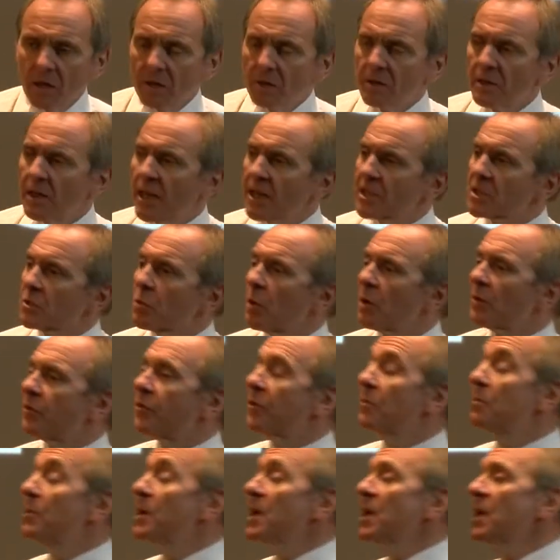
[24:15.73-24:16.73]
The next one
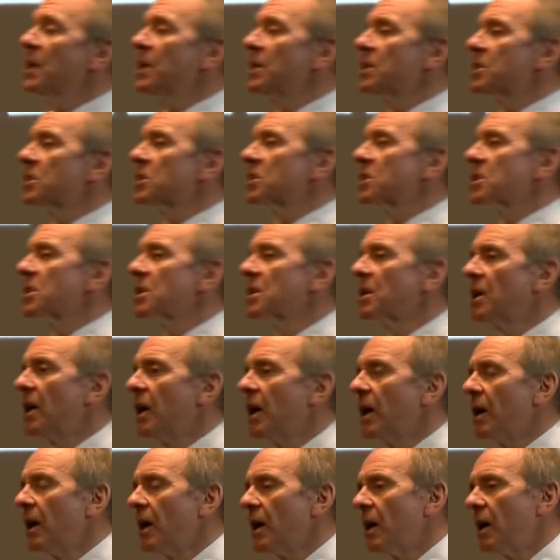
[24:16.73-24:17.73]
for me is,
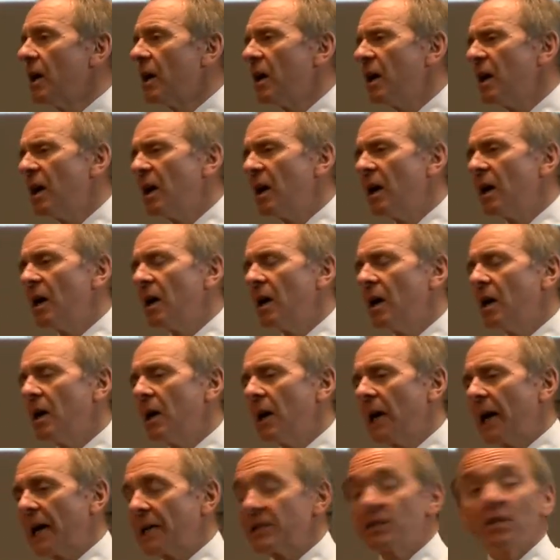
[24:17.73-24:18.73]

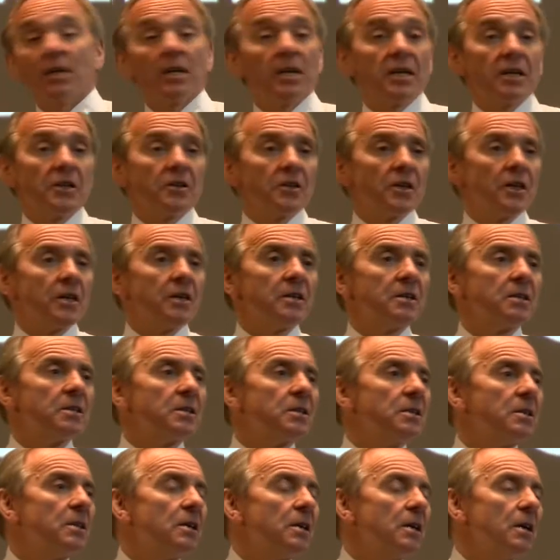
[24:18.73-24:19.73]
as a leader,
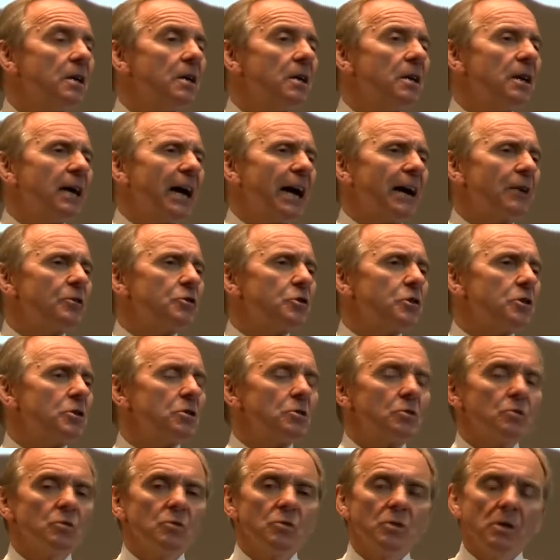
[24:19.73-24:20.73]
how do
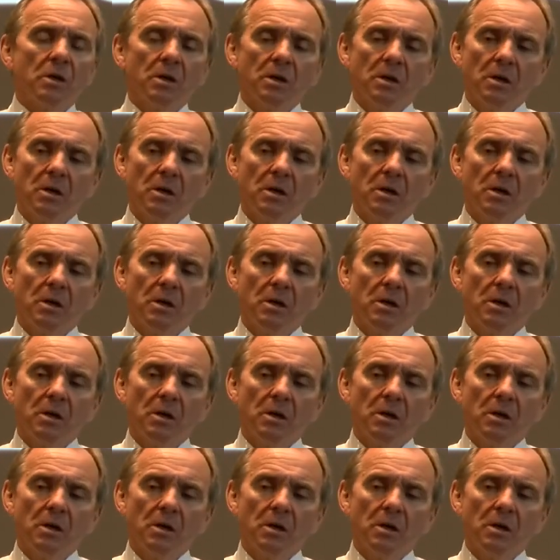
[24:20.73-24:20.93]
you...